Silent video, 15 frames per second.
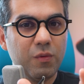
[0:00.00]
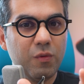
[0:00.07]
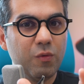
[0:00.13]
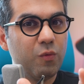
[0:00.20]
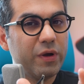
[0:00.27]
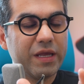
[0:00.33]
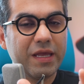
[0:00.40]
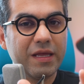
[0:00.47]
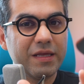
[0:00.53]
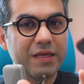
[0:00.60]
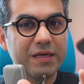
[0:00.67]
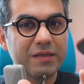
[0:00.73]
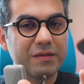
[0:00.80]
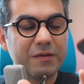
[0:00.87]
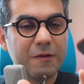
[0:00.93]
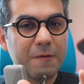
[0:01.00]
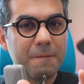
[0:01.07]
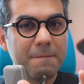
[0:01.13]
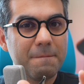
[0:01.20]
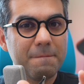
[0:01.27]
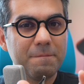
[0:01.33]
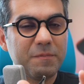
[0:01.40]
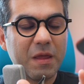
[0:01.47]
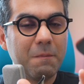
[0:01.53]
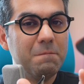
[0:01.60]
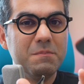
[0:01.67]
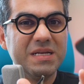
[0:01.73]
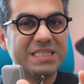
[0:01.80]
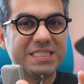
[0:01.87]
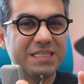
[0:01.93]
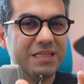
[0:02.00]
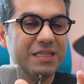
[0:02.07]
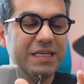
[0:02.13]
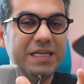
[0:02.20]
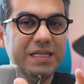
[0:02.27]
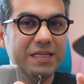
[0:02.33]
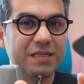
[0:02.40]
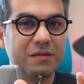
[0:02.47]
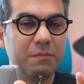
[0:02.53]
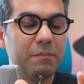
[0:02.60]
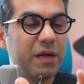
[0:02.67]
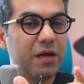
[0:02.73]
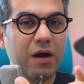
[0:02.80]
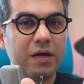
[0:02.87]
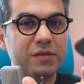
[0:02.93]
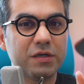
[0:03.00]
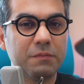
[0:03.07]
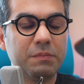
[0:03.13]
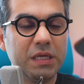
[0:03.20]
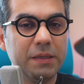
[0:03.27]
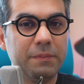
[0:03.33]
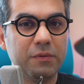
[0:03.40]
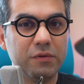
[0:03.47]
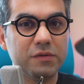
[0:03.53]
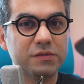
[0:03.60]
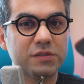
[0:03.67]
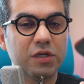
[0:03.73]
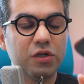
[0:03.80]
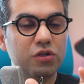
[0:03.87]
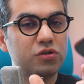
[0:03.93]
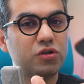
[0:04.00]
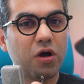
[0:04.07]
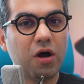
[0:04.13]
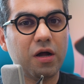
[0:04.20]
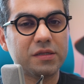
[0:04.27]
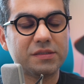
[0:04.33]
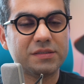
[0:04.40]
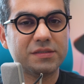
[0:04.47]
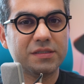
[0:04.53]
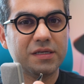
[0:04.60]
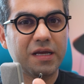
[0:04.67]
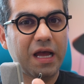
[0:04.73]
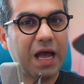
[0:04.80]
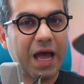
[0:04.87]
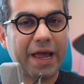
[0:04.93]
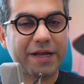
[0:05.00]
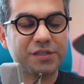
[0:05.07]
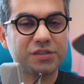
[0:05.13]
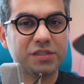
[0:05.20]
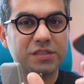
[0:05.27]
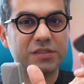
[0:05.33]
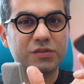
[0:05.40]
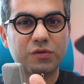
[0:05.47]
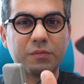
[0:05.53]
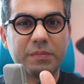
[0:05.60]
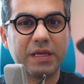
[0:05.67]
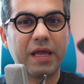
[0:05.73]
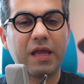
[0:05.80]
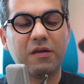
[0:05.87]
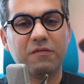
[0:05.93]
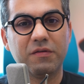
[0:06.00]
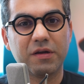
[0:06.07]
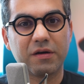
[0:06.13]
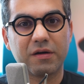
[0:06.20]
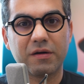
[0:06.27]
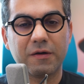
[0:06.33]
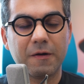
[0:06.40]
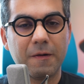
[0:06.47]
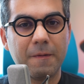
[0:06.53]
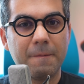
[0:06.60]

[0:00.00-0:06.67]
we can get misled by other people's thoughts, actions, or behavior.